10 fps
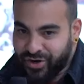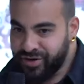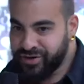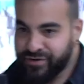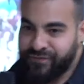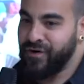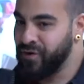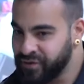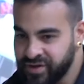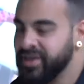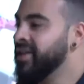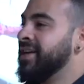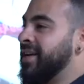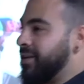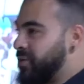that you're not on your phone
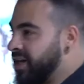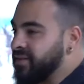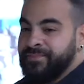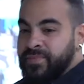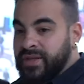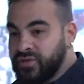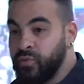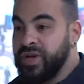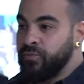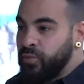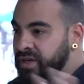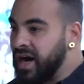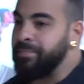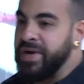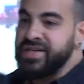right? So we, we
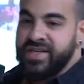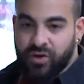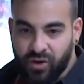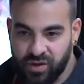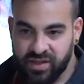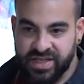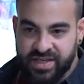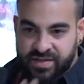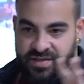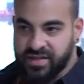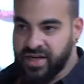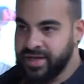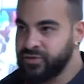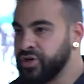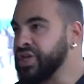upended all of these
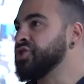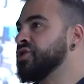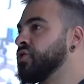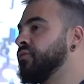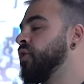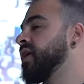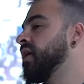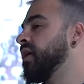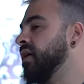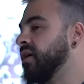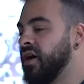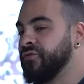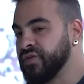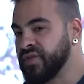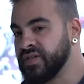uh, traditions of what a, a,
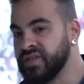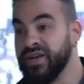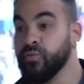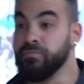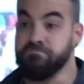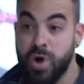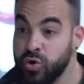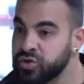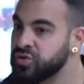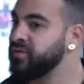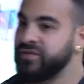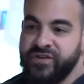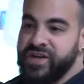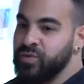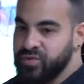conference is, and most of the
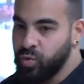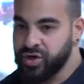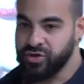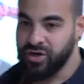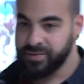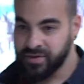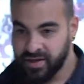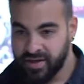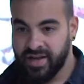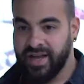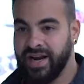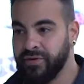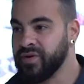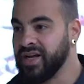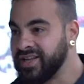thing was workshops.
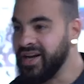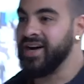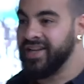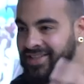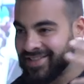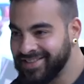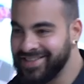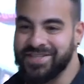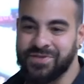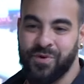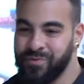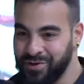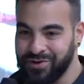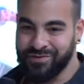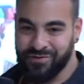And we were like, ah, this is what
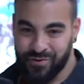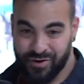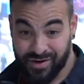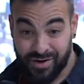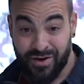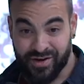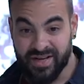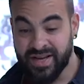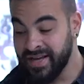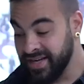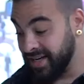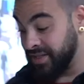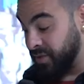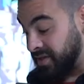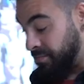we're looking for all along.
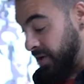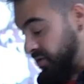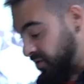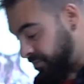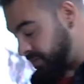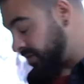Because it was a bunch